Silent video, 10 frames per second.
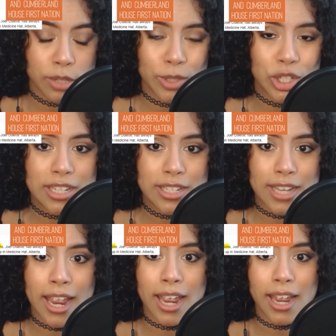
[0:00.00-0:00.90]
which is
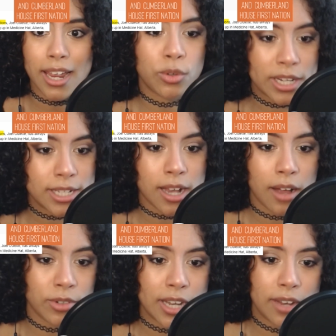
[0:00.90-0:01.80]
a
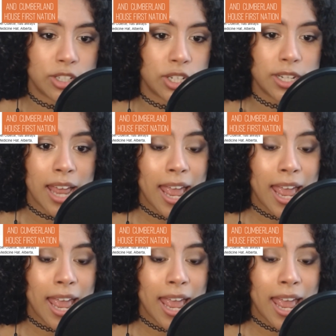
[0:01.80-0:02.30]
pre-sovereign nation,